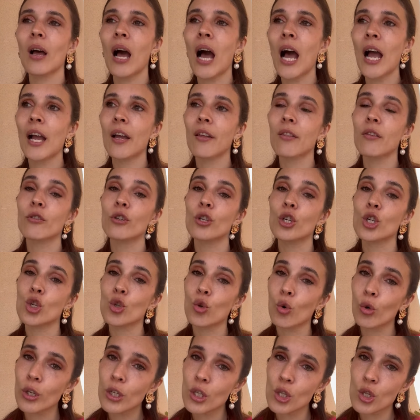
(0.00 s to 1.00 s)
either
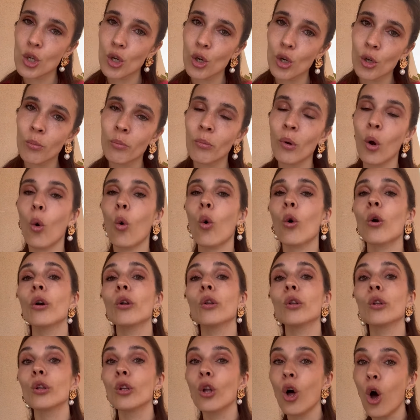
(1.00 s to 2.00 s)
short-term
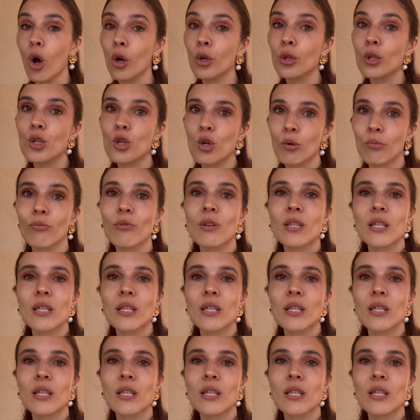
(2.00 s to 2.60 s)
or long-term